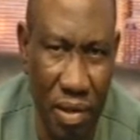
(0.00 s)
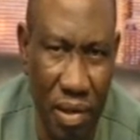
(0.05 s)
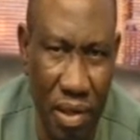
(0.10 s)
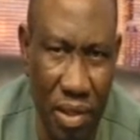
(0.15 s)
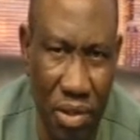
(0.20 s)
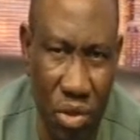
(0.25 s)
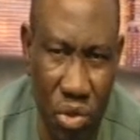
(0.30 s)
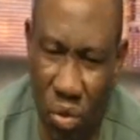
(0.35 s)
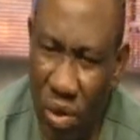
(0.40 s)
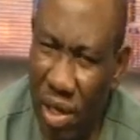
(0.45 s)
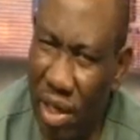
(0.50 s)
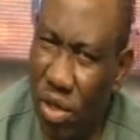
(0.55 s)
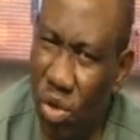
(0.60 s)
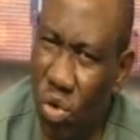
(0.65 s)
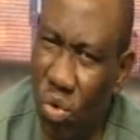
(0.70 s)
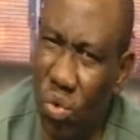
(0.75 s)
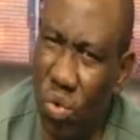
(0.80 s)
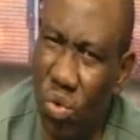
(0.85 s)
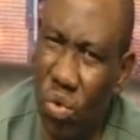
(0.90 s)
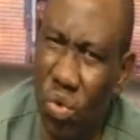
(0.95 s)
so that
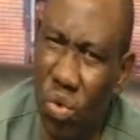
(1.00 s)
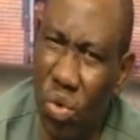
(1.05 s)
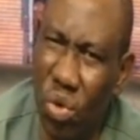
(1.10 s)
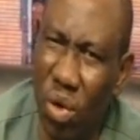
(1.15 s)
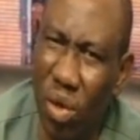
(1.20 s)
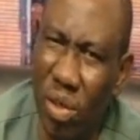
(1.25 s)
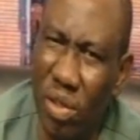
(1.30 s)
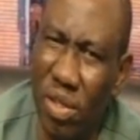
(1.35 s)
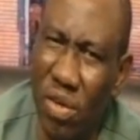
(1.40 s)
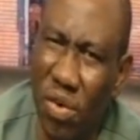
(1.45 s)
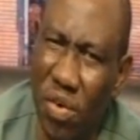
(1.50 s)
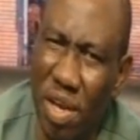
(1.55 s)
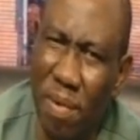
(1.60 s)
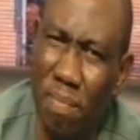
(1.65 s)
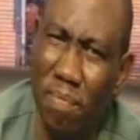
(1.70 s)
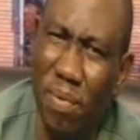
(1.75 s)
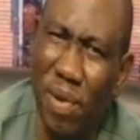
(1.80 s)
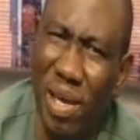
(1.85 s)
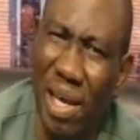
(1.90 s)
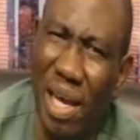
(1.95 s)
you do not reap
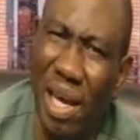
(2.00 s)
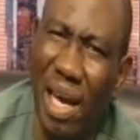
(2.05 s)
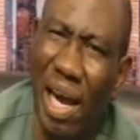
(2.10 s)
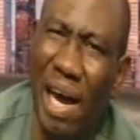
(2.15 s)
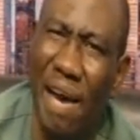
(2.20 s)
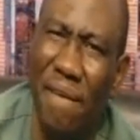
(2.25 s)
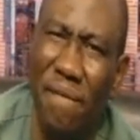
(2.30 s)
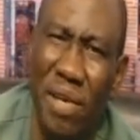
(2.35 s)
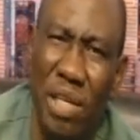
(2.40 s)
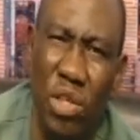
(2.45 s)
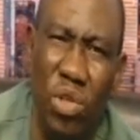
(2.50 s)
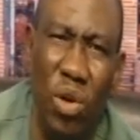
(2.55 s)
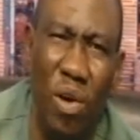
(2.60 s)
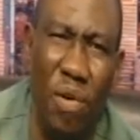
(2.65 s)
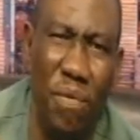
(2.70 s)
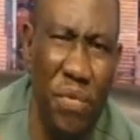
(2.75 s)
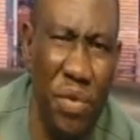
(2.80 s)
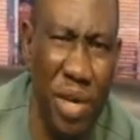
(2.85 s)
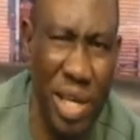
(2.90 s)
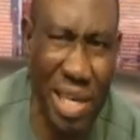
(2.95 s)
a harvest of
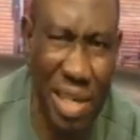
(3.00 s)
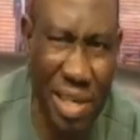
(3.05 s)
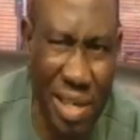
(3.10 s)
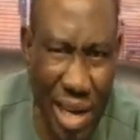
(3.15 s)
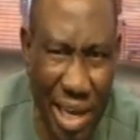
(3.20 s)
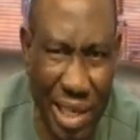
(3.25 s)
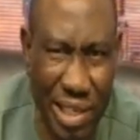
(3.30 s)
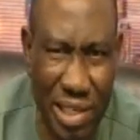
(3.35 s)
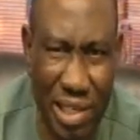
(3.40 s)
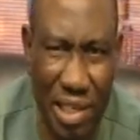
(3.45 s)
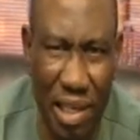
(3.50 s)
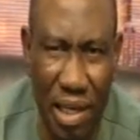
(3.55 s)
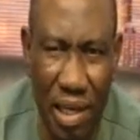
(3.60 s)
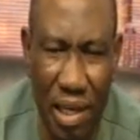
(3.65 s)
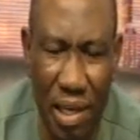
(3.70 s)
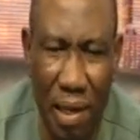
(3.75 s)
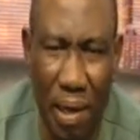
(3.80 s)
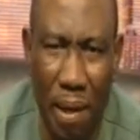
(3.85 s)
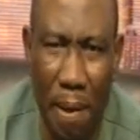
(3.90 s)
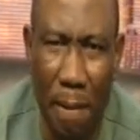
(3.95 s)
regrets
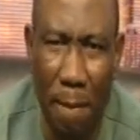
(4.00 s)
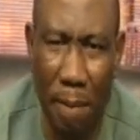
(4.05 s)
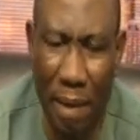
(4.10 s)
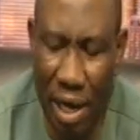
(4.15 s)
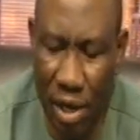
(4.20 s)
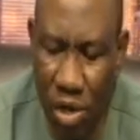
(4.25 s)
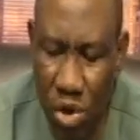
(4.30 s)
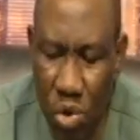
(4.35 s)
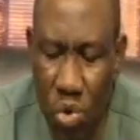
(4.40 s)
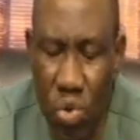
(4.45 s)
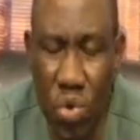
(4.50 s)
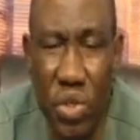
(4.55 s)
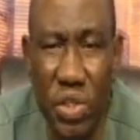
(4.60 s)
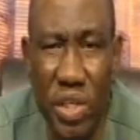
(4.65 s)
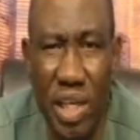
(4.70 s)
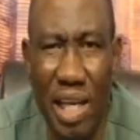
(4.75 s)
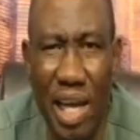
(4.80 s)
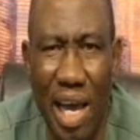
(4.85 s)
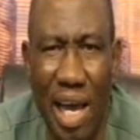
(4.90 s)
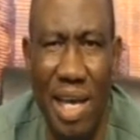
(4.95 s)
by using
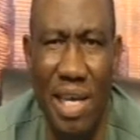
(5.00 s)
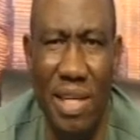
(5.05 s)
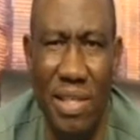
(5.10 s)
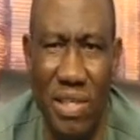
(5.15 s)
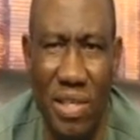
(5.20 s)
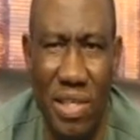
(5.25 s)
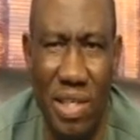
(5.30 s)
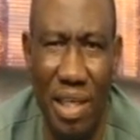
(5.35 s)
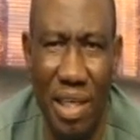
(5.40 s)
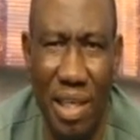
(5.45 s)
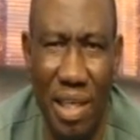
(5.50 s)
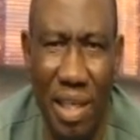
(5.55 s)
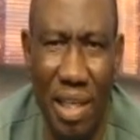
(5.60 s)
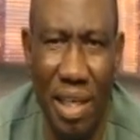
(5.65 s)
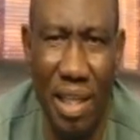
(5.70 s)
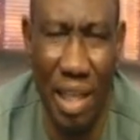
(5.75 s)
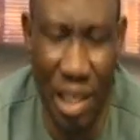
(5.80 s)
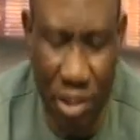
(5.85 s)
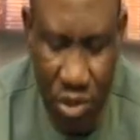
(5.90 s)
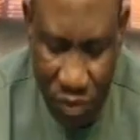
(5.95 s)
hands
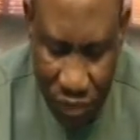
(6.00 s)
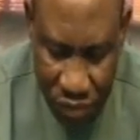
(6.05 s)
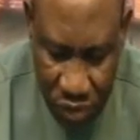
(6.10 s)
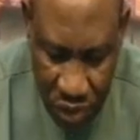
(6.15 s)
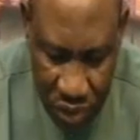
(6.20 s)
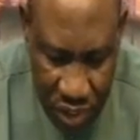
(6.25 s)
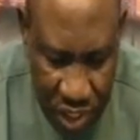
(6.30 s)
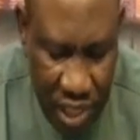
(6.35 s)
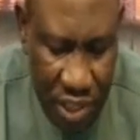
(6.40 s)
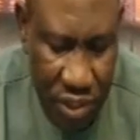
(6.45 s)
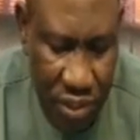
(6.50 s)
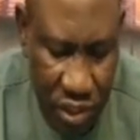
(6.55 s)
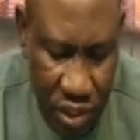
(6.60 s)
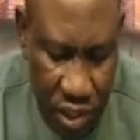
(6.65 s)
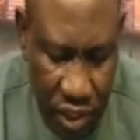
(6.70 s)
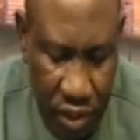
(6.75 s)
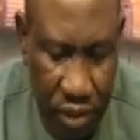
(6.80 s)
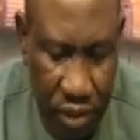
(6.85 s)
that you've not tested.